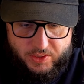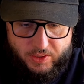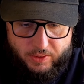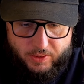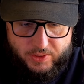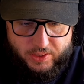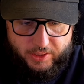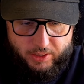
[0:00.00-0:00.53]
So
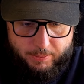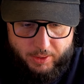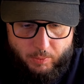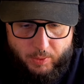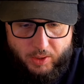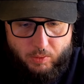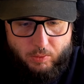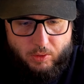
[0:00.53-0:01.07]
there's a little bit of
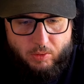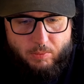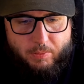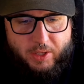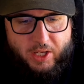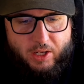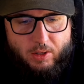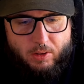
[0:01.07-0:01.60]
wiggle room
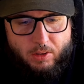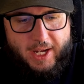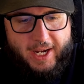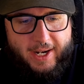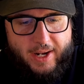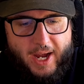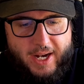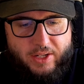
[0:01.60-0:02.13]
here,
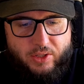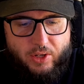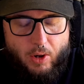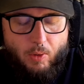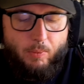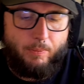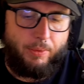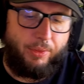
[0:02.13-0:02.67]
and I
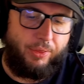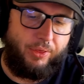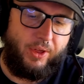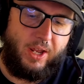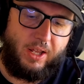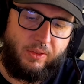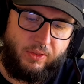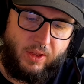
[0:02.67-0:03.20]
don't
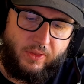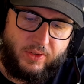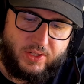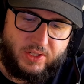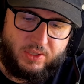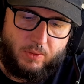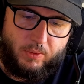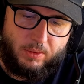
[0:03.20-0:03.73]
think that
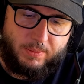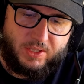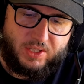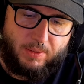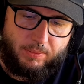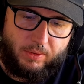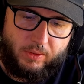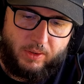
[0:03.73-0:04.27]
this is going to be
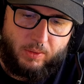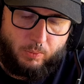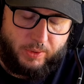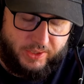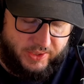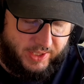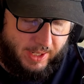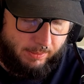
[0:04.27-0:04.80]
something that we
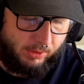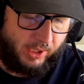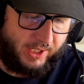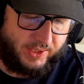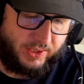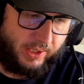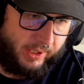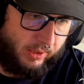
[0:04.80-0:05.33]

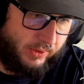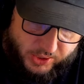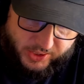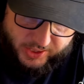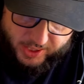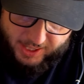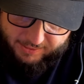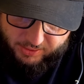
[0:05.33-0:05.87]
stabilize later.
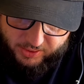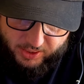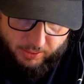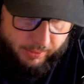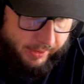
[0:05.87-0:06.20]
Just gonna have to deal with